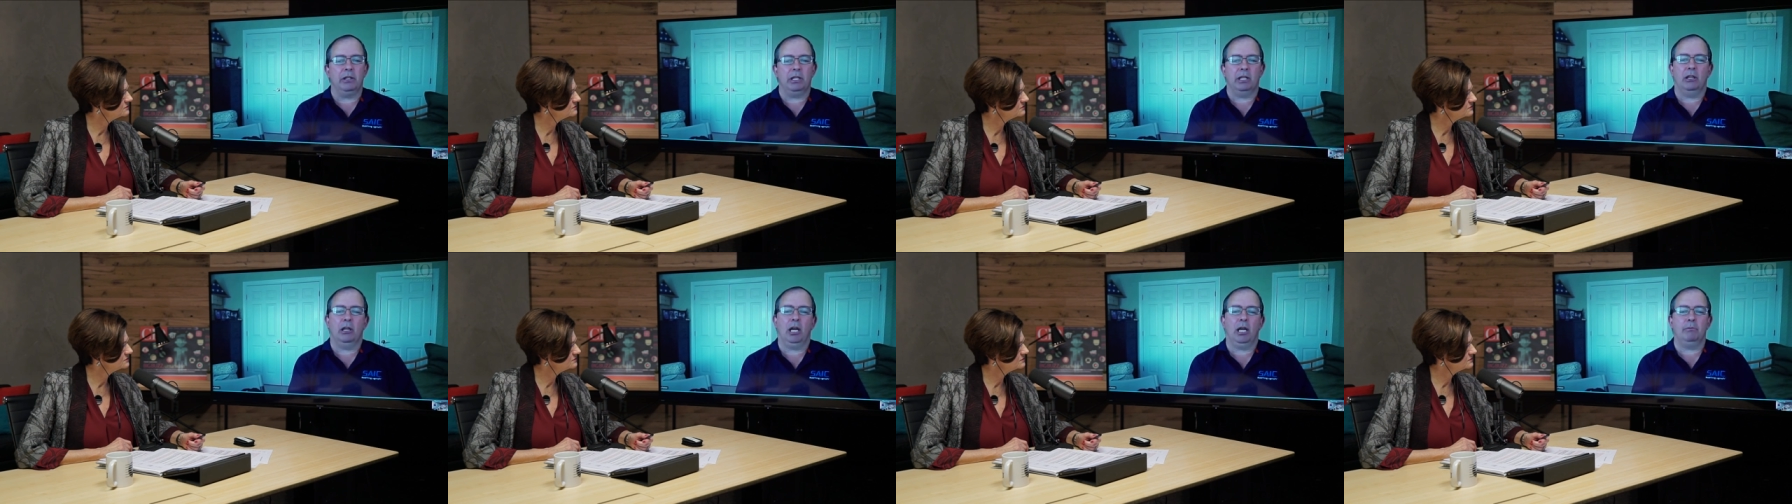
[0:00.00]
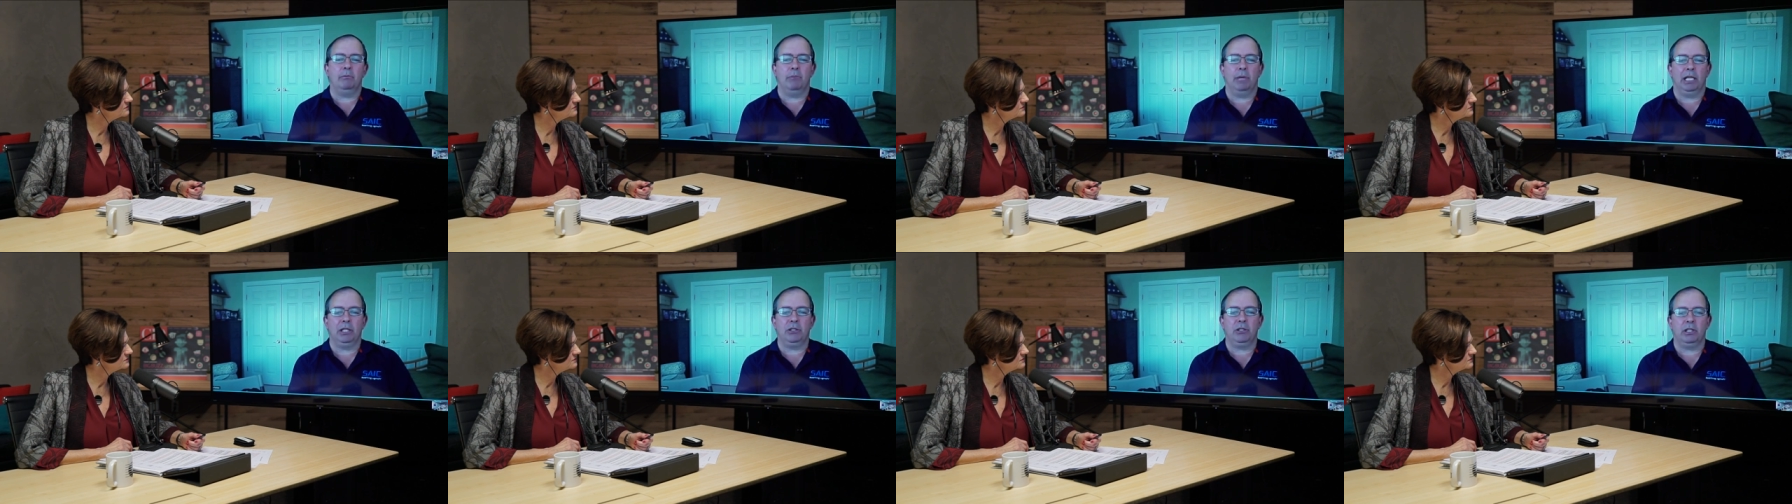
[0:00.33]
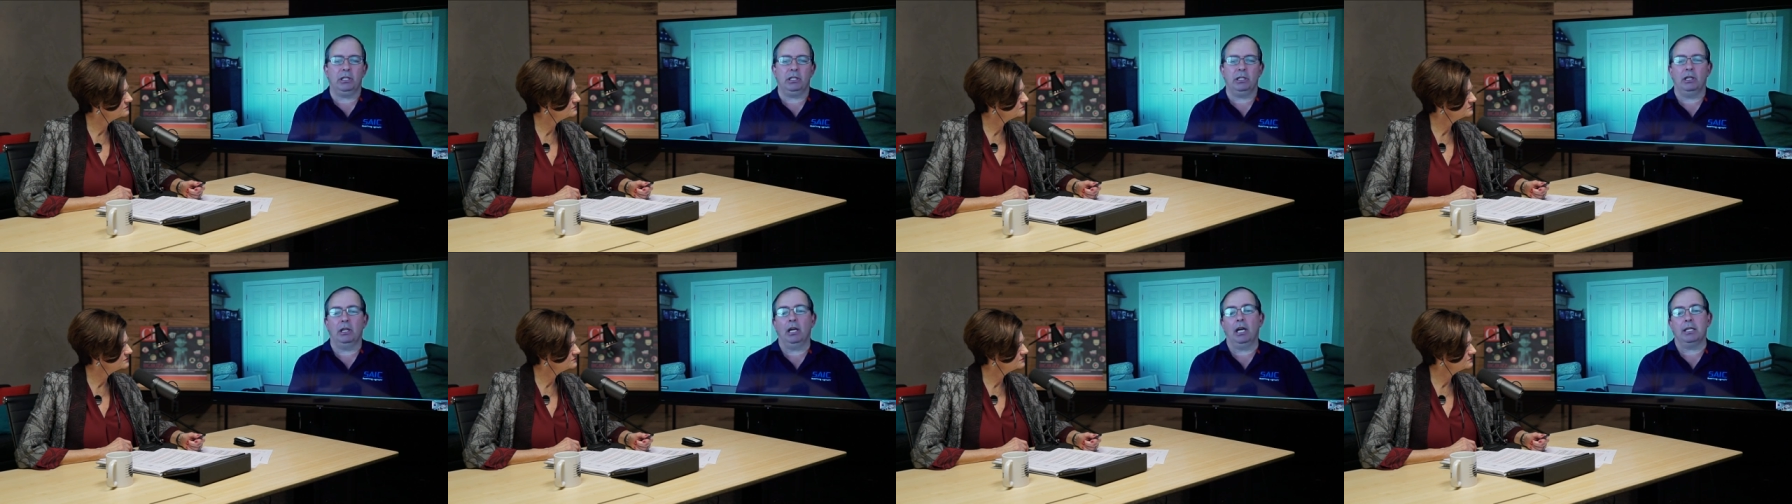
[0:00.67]
than on
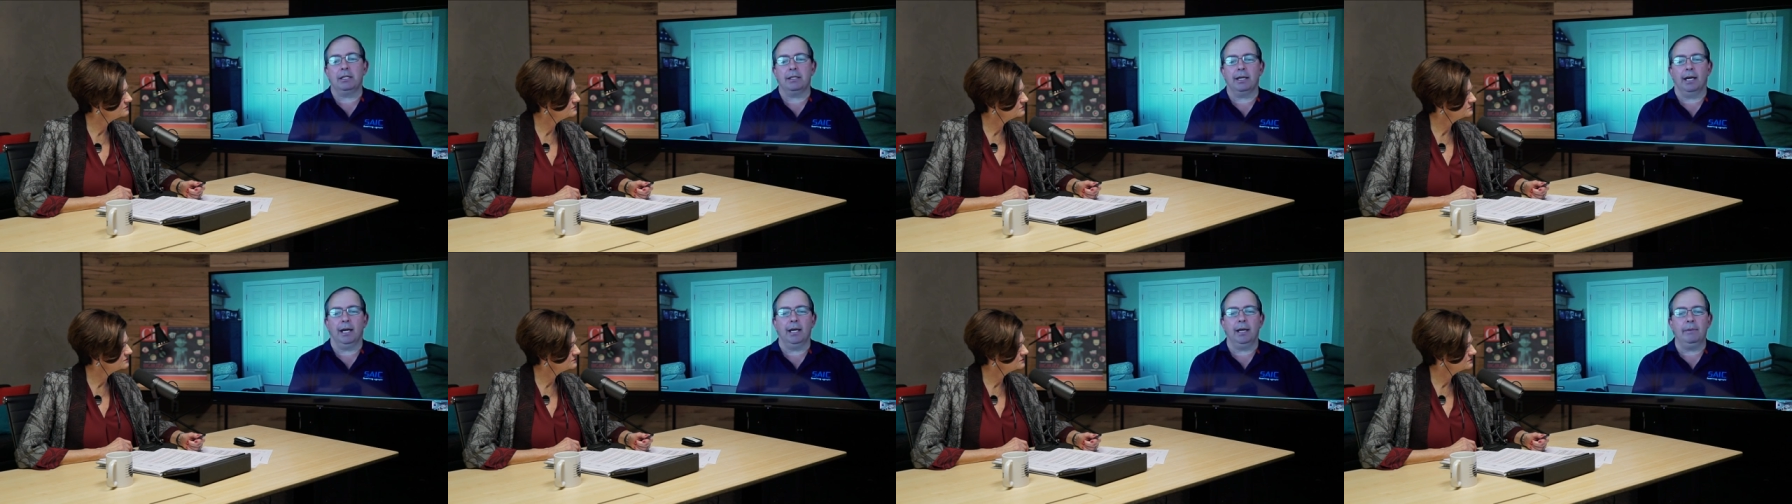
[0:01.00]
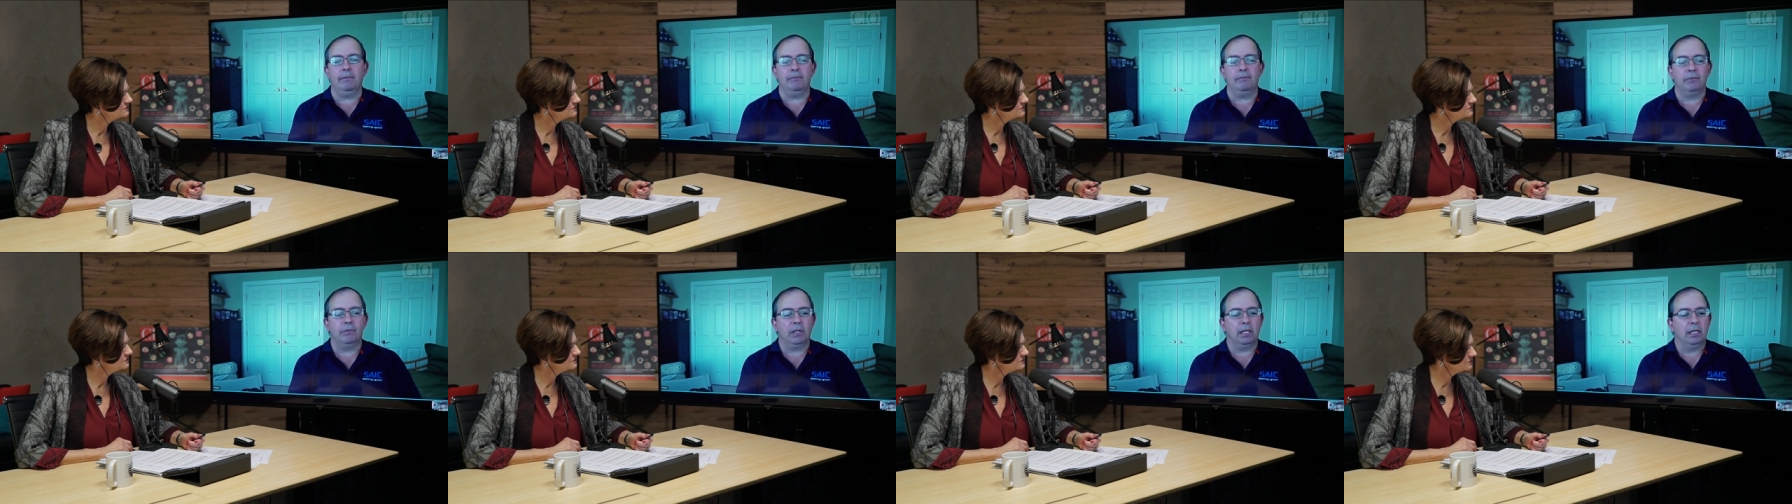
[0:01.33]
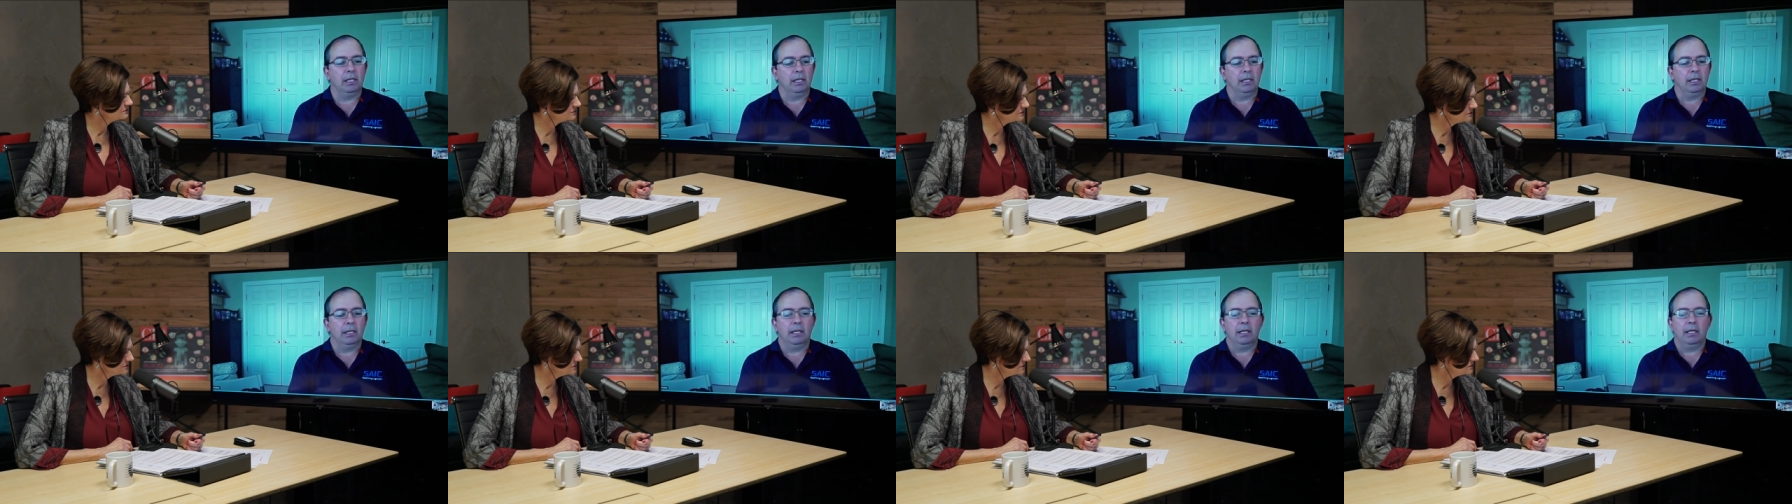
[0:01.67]
budget and on time.
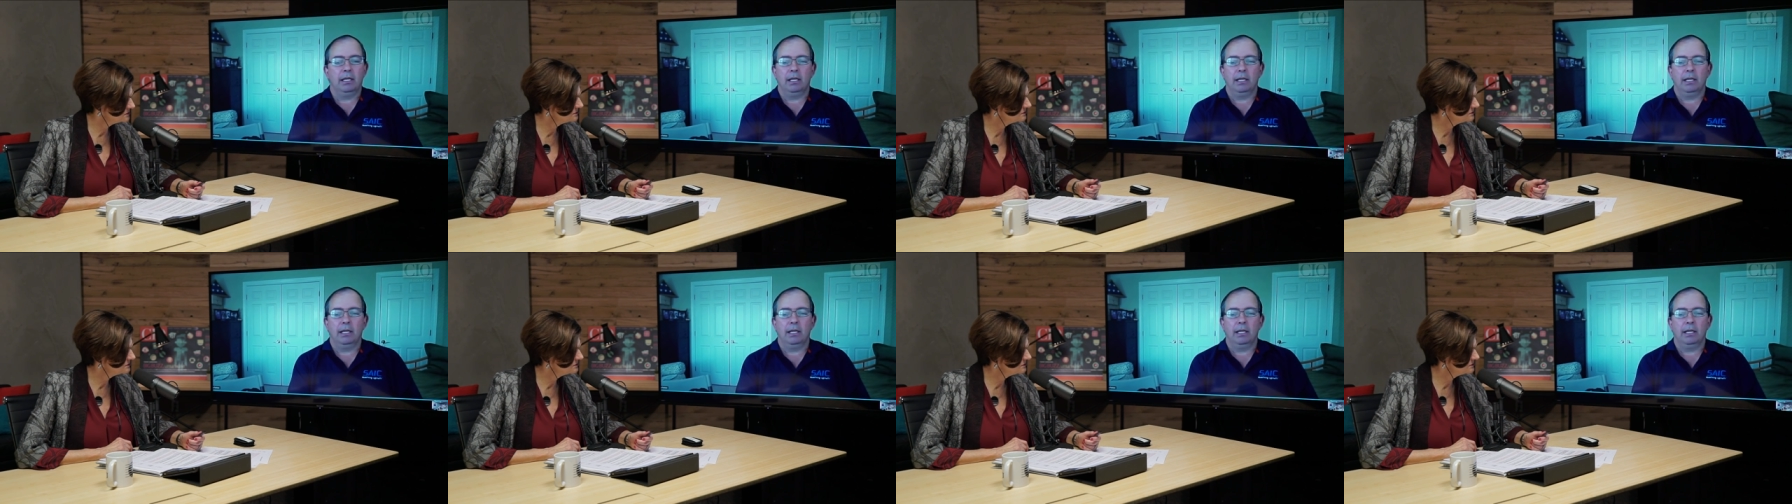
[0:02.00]
Mm-hmm.